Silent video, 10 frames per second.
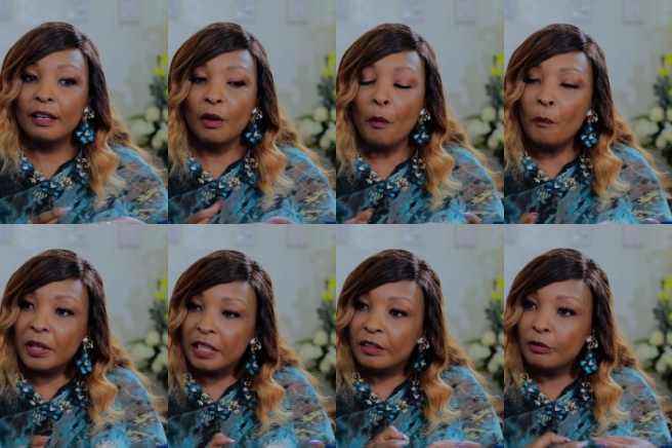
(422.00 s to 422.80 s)

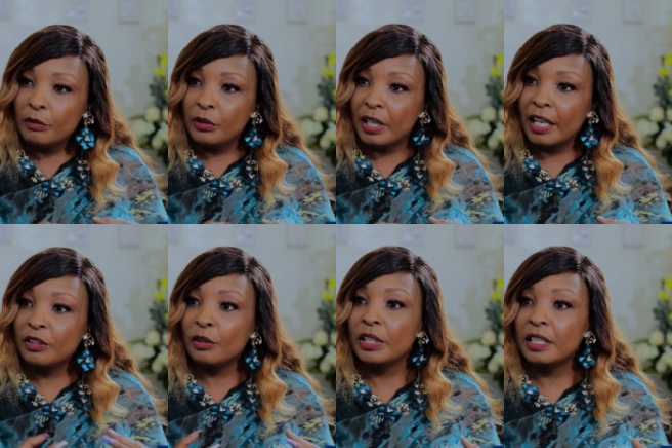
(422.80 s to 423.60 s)
complete food
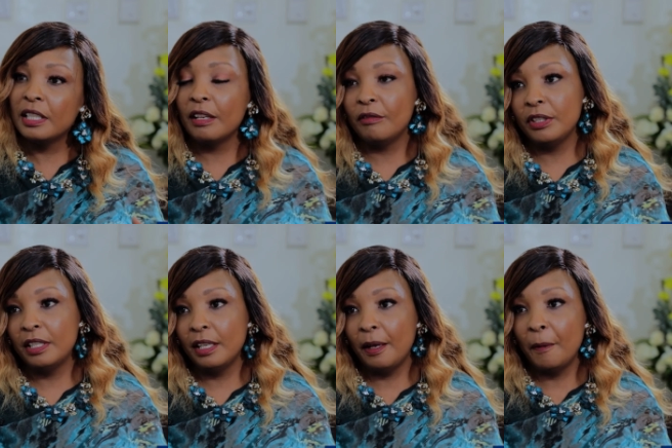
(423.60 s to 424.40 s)
as you're eating every
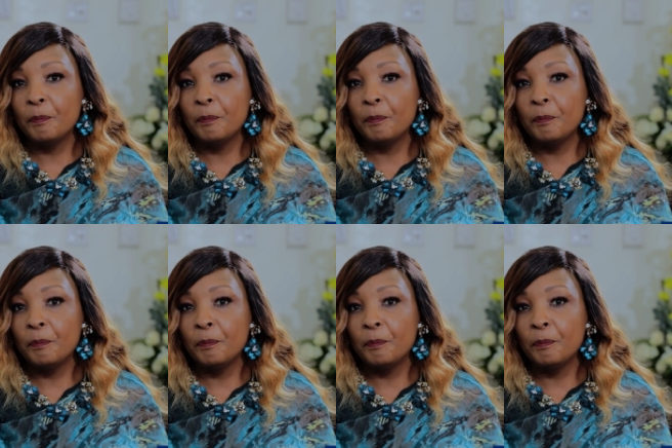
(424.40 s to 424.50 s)
day.